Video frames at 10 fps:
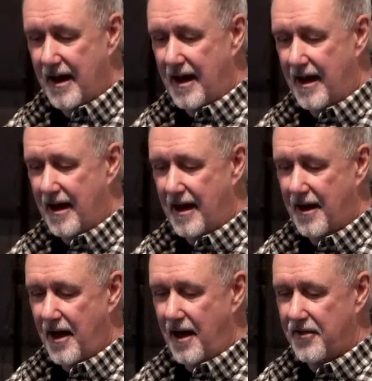
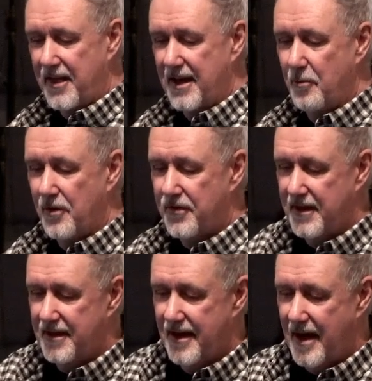uh, a thing with
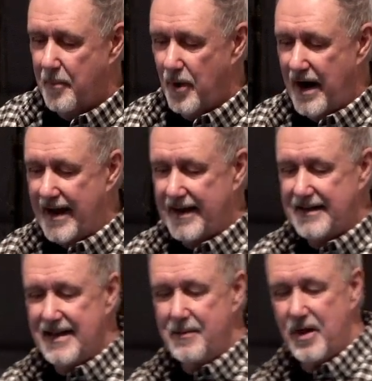the upper
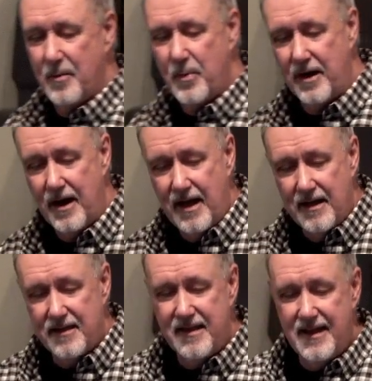academia, but
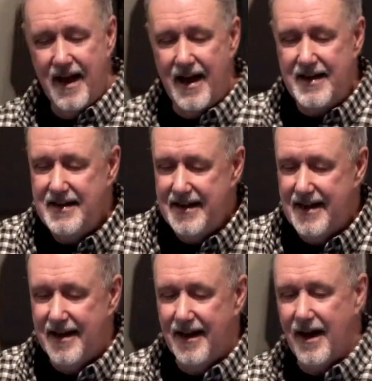the
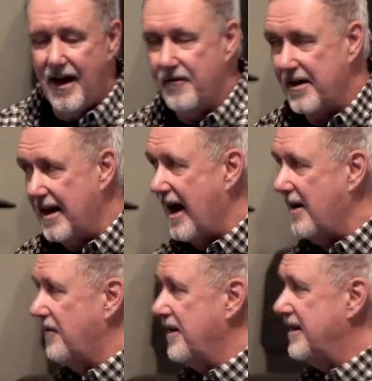idea of an
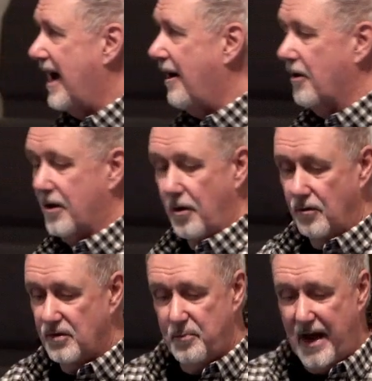ivory tower
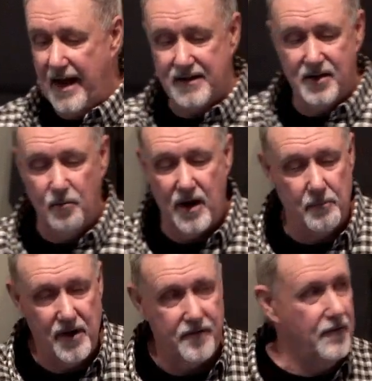goes back to
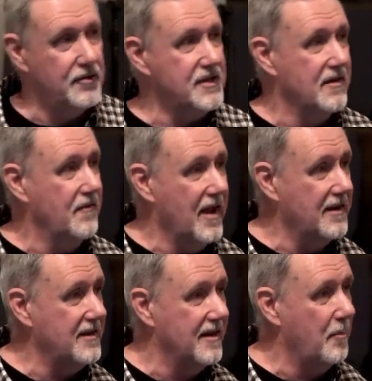when we first
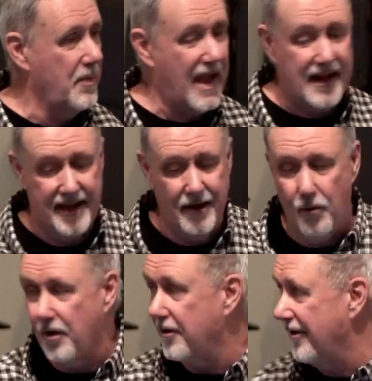invented a pecking
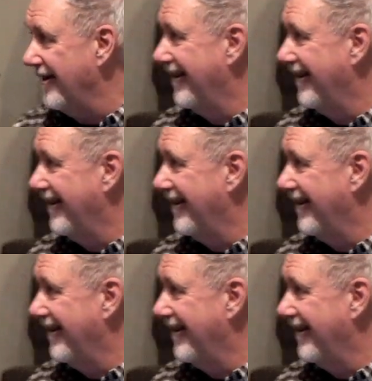order,